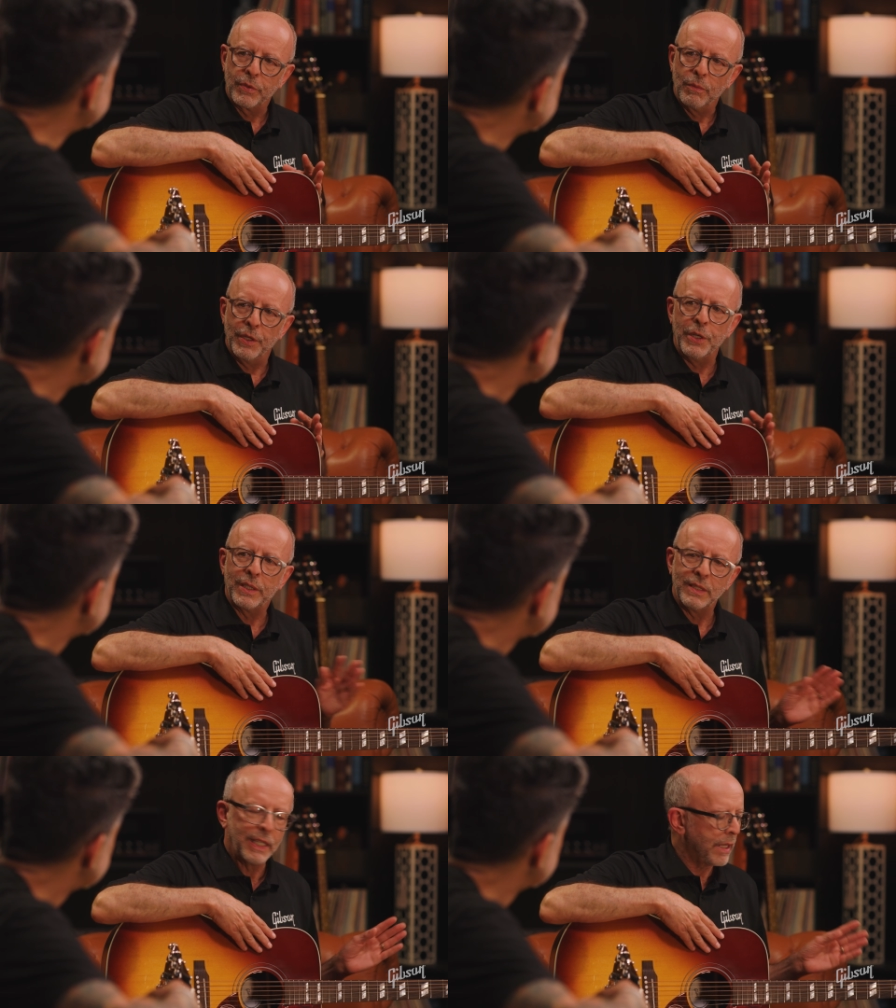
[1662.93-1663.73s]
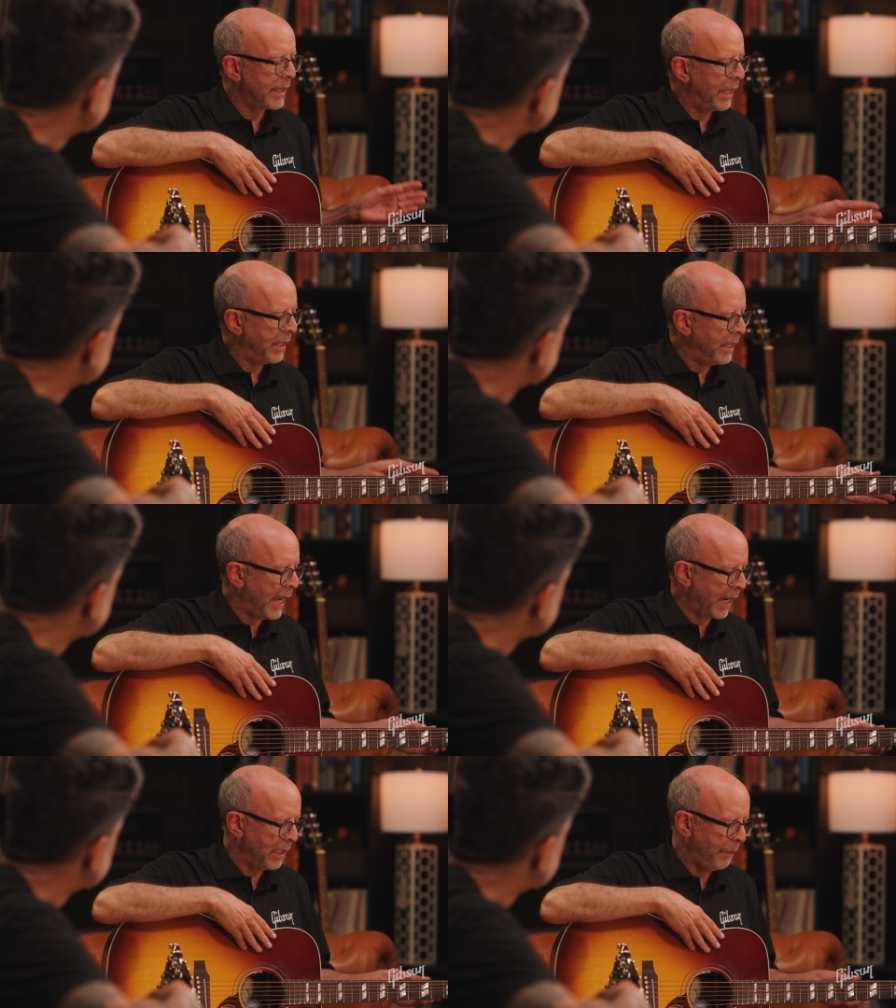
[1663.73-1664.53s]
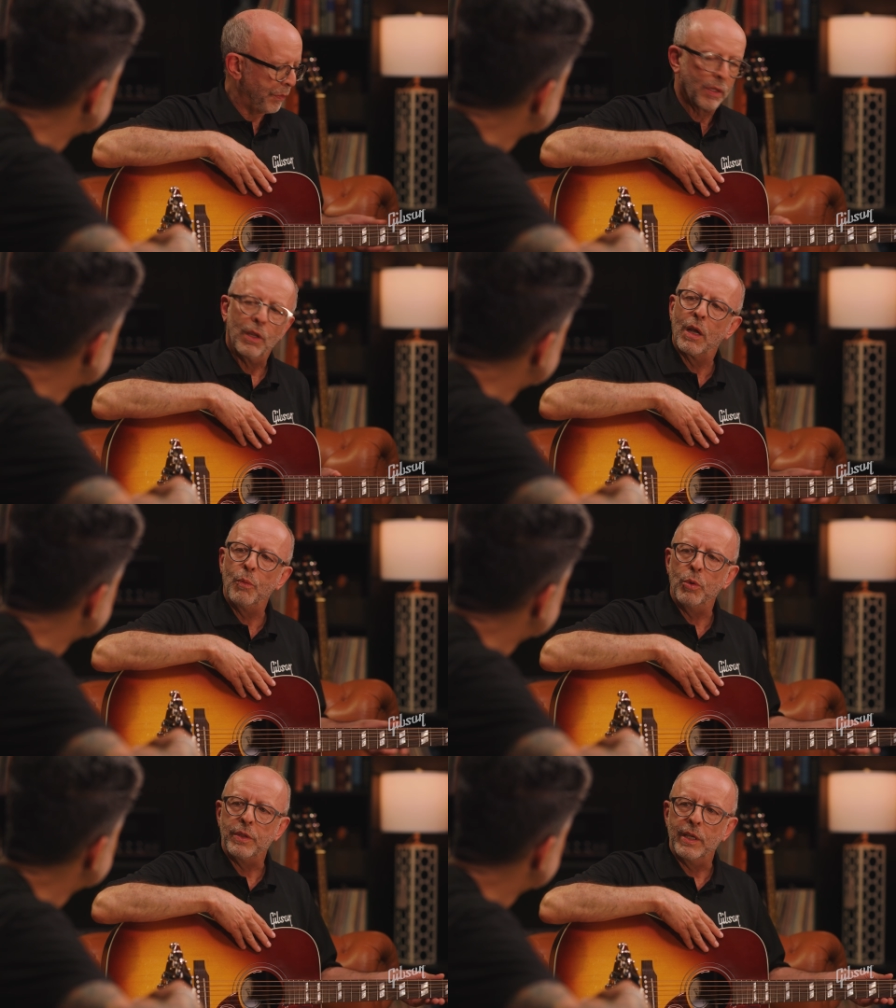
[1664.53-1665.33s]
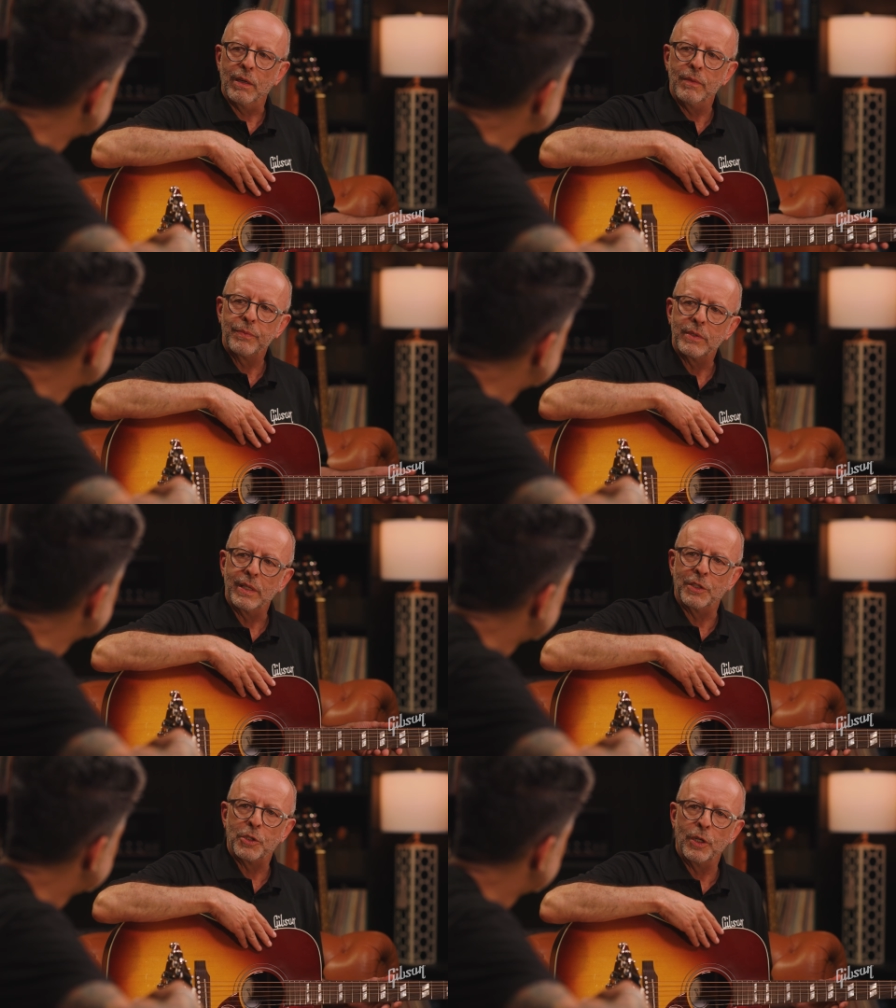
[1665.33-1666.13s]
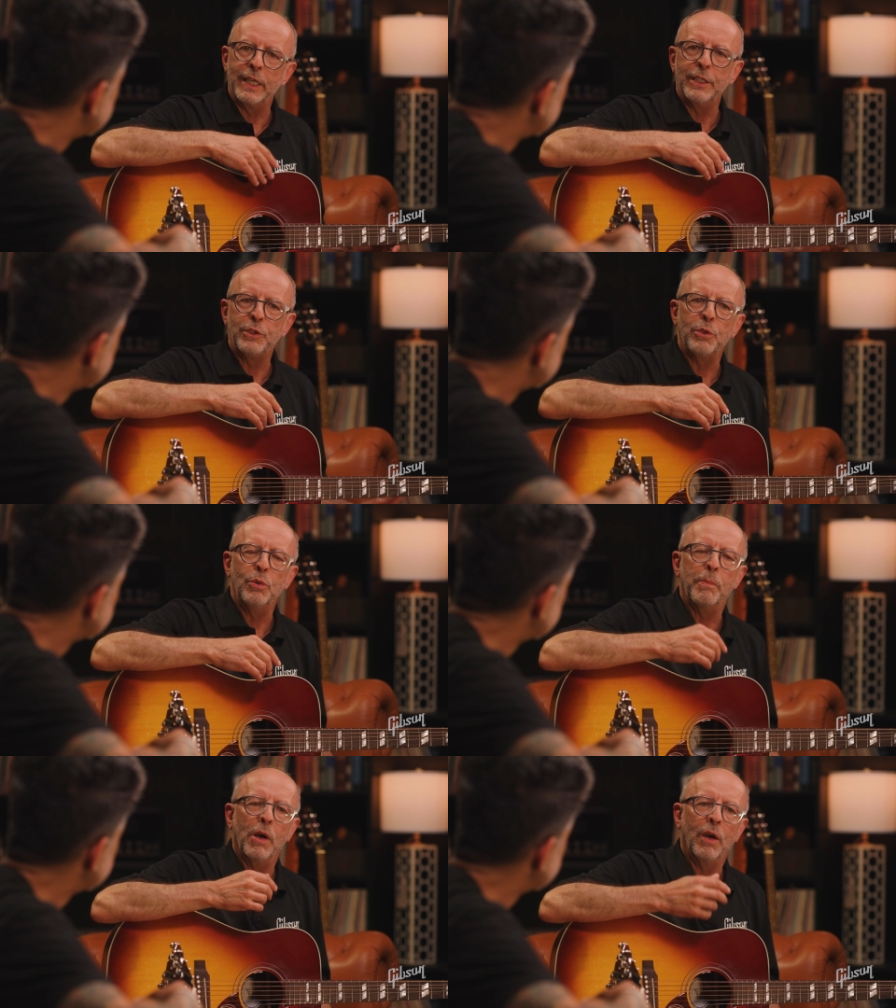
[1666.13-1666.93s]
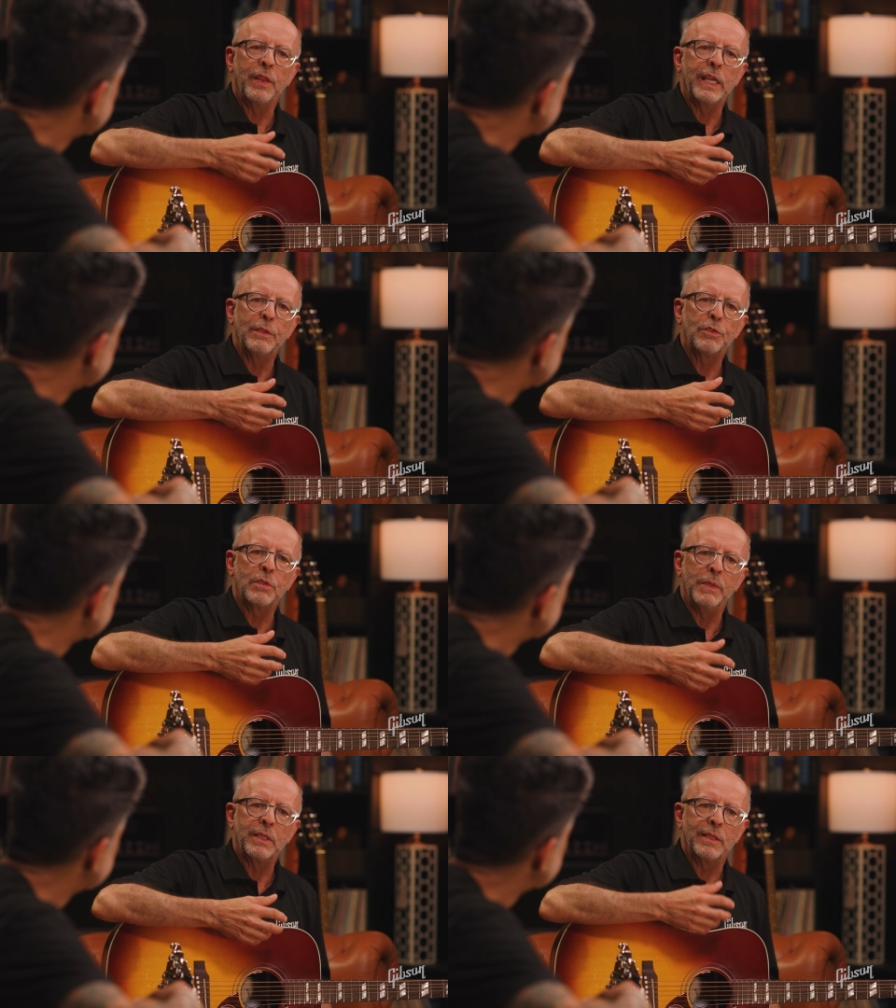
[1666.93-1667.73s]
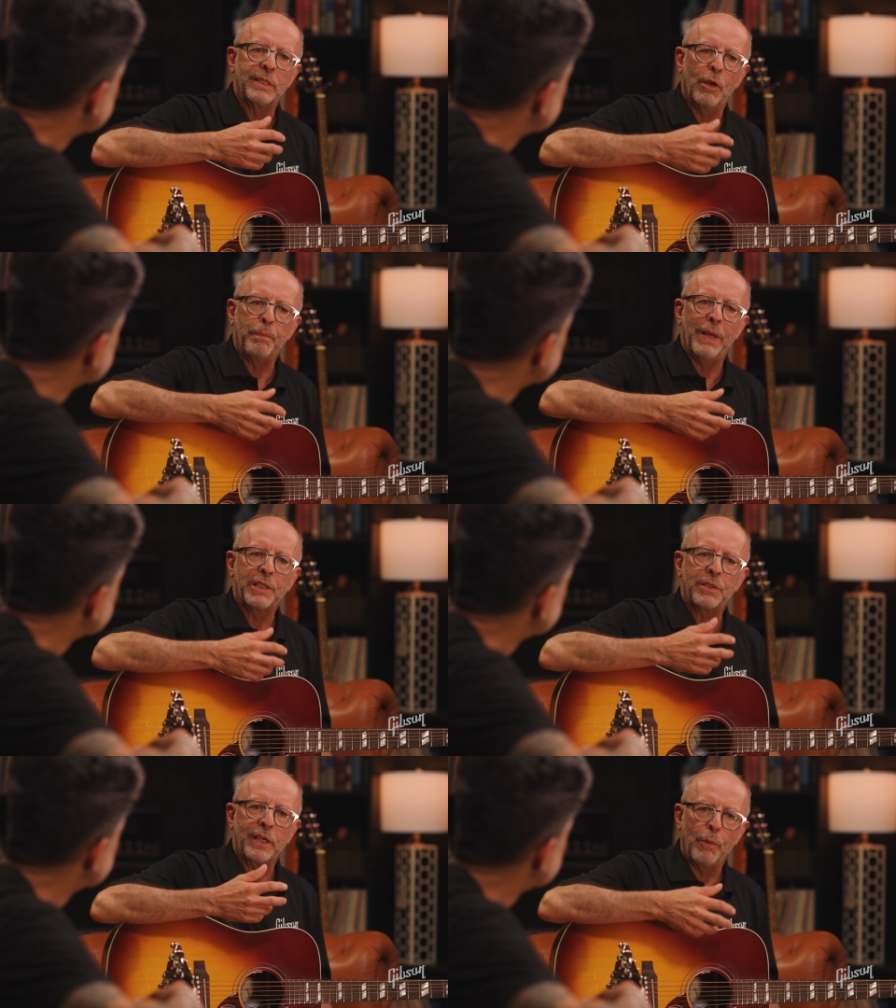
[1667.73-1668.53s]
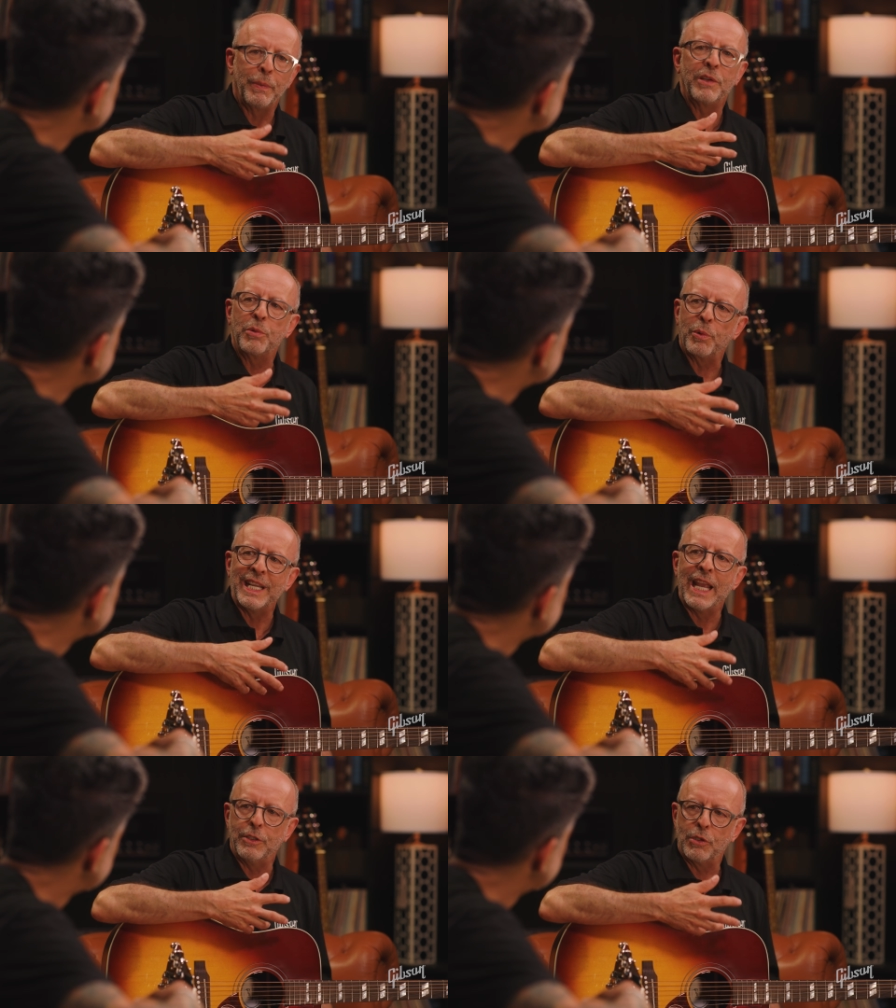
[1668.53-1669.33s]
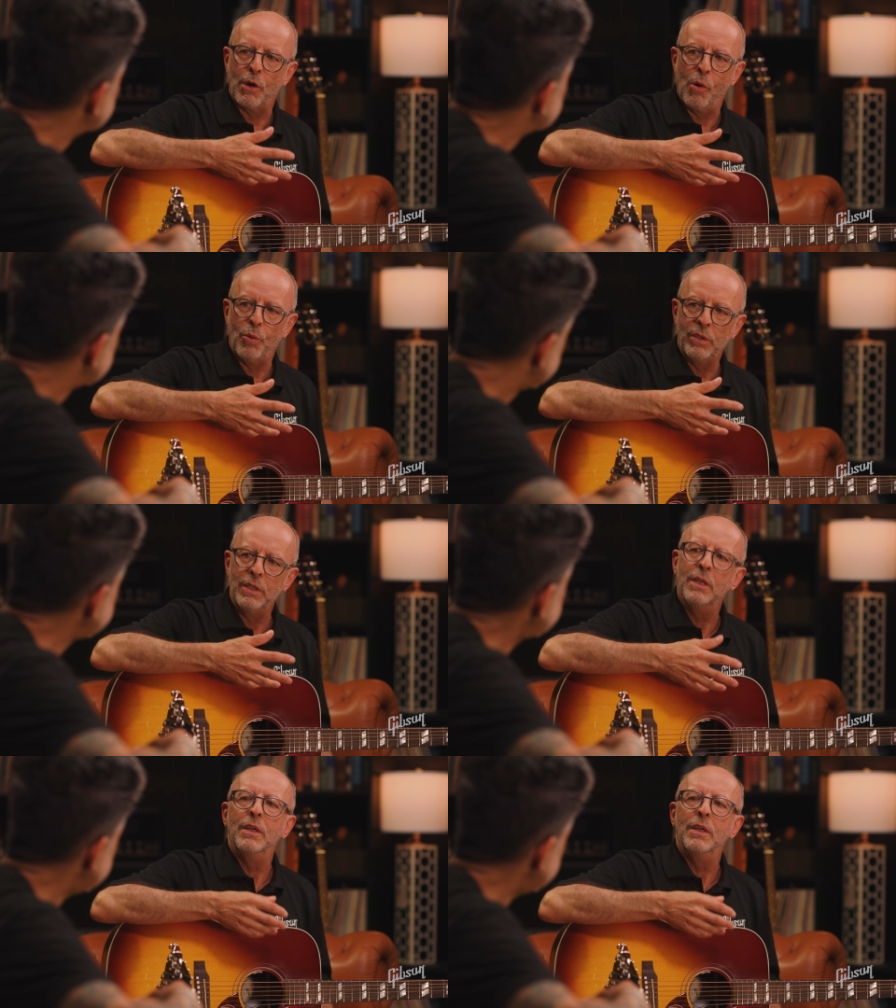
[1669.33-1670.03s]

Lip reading: When you can take that neck, a lot of wood there, and turn it into a part of the instrument that's actually helping create tone